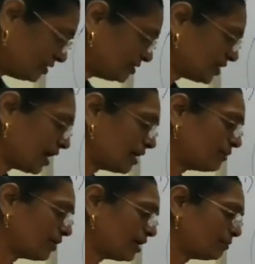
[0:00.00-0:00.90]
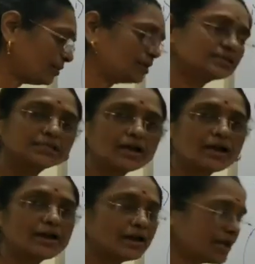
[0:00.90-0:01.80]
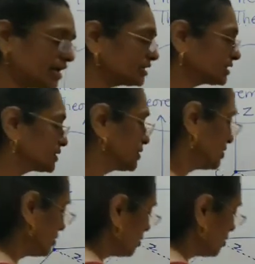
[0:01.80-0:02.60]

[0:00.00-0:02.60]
is Iy plus Ix,